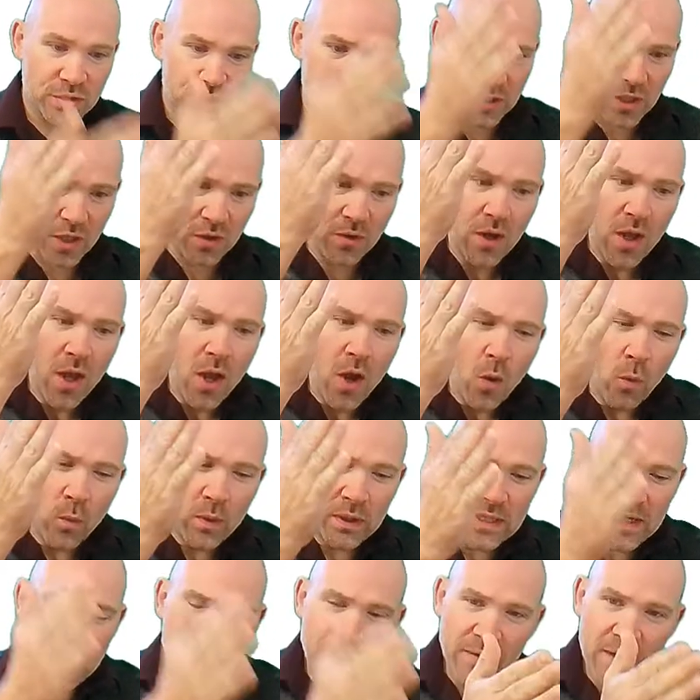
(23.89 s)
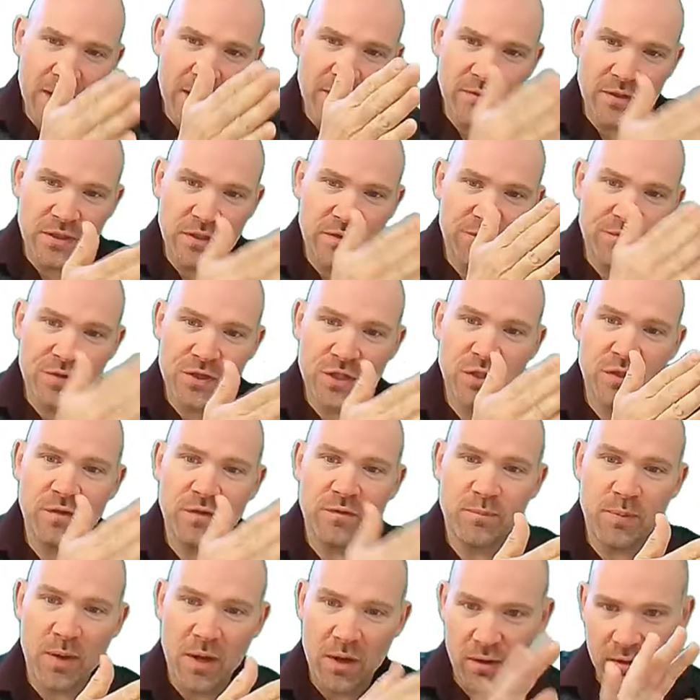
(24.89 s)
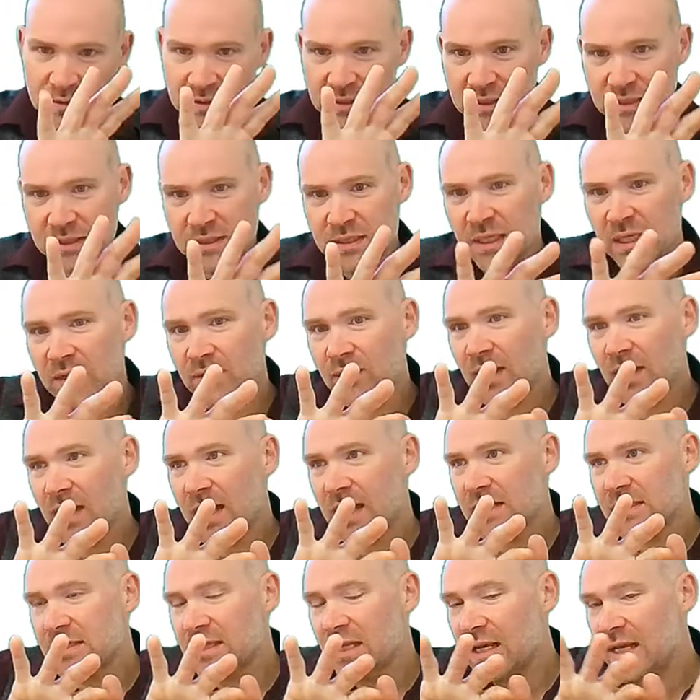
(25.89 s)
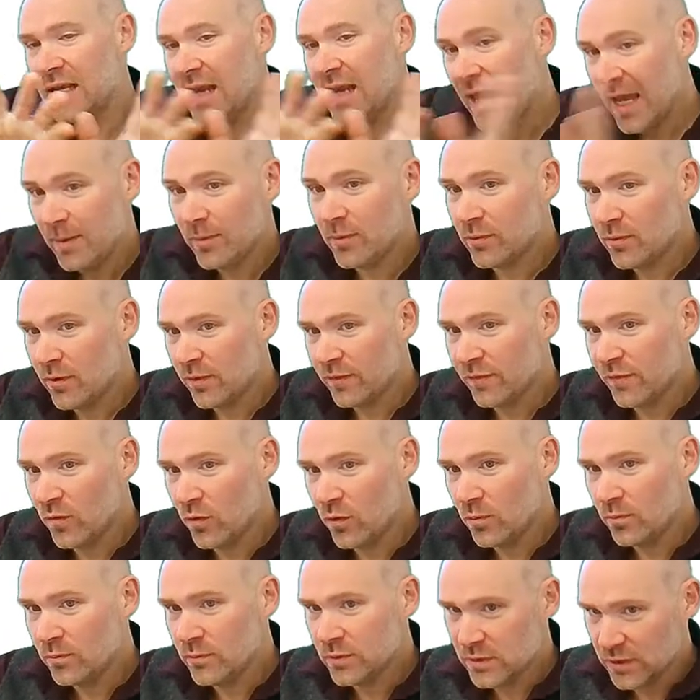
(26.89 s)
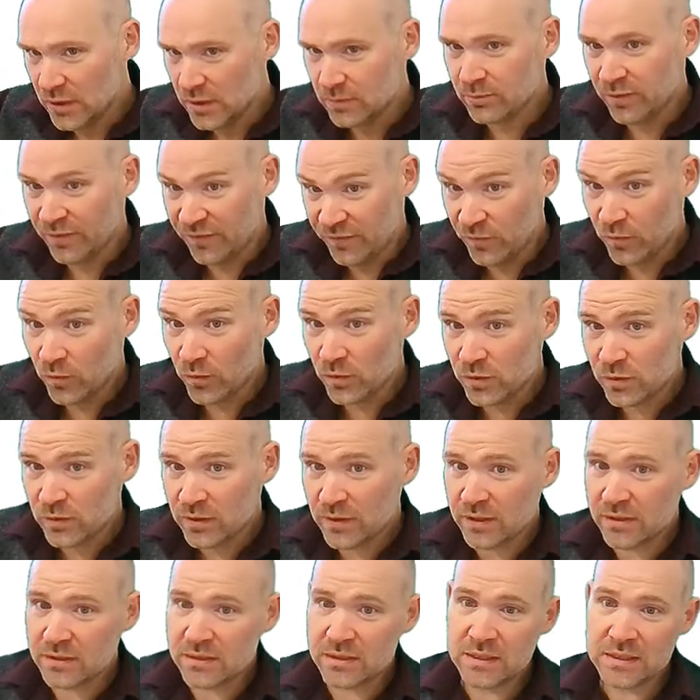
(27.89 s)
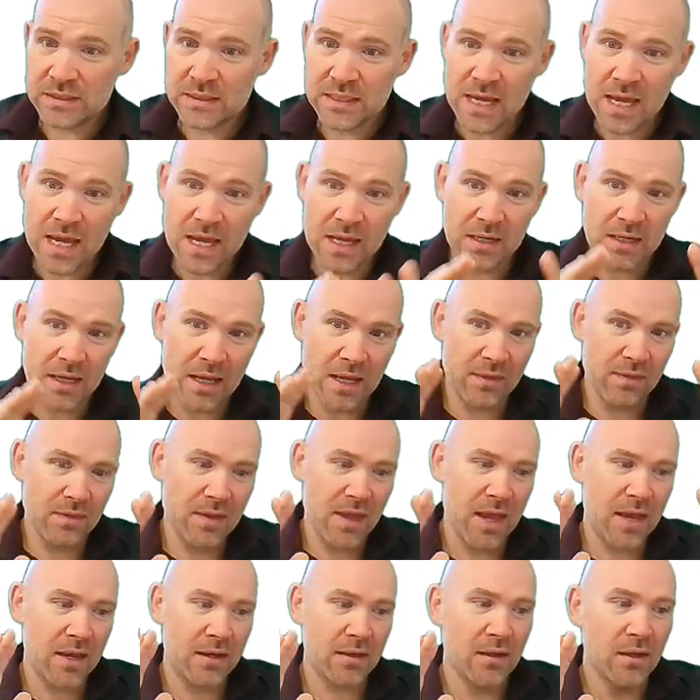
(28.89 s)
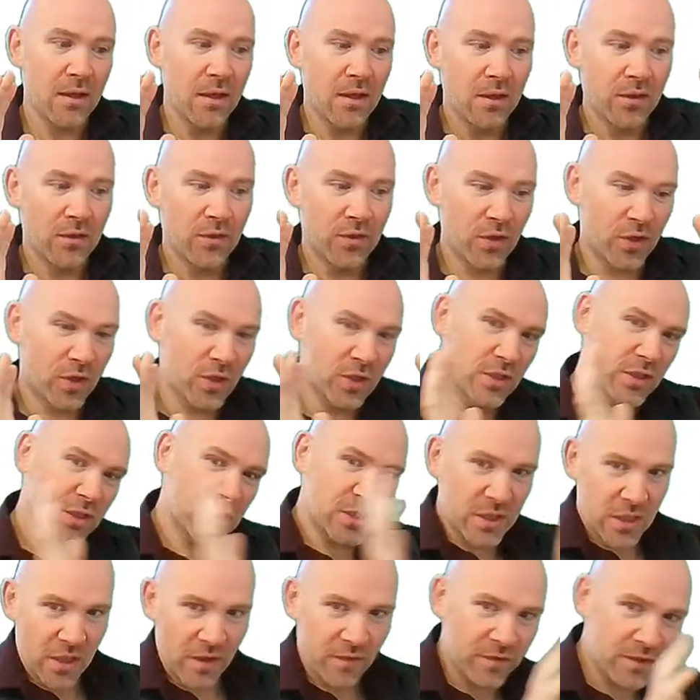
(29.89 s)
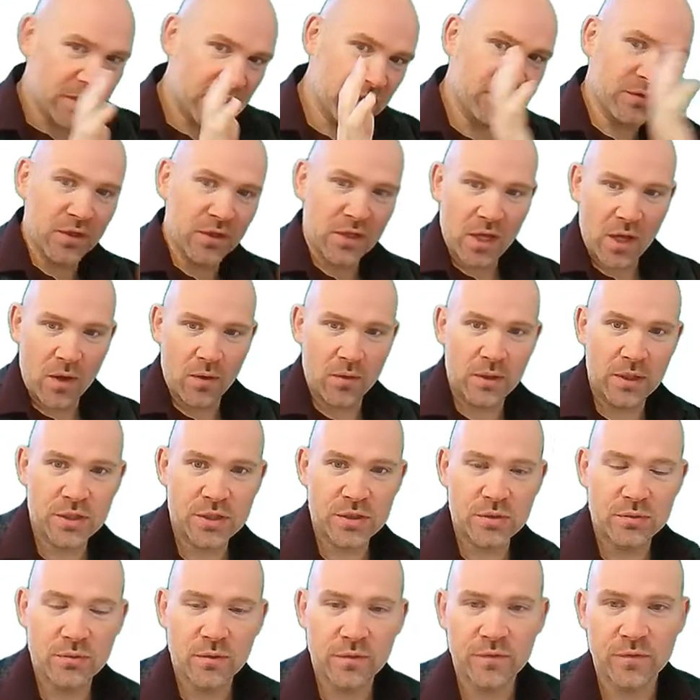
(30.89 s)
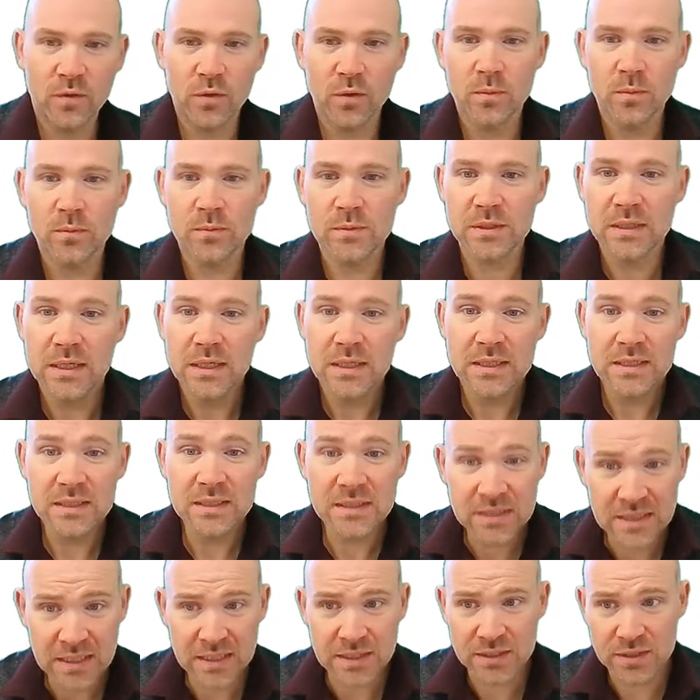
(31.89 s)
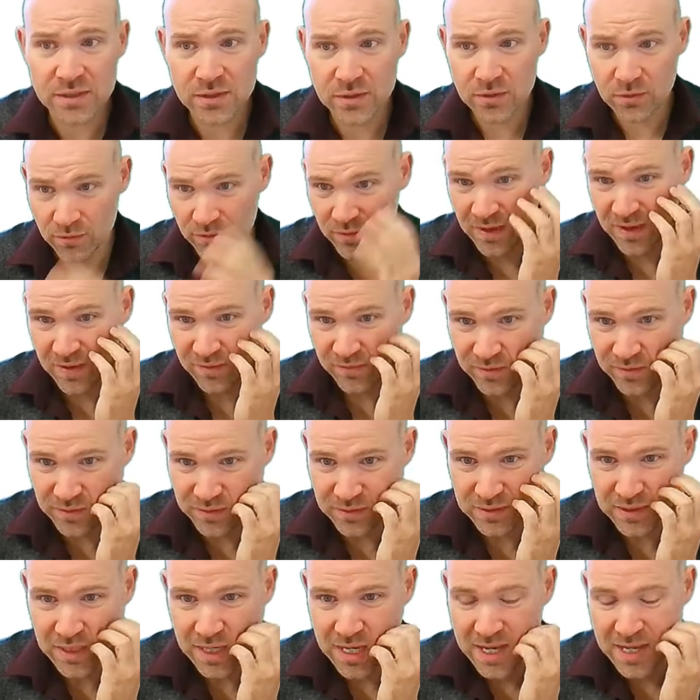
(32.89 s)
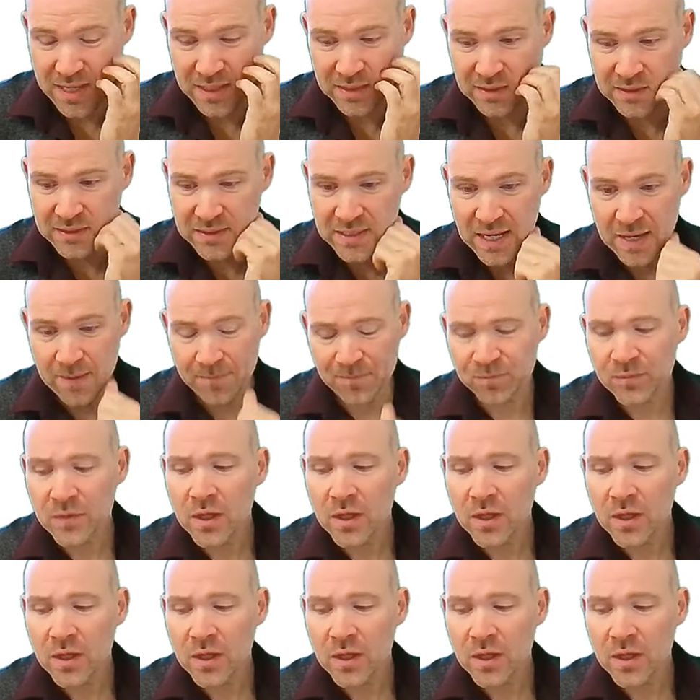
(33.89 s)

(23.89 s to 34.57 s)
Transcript: So we definitely have a division of parties. Think of it as the Labour reforms before 2010, and then the Conservative and coalition reforms since 2010.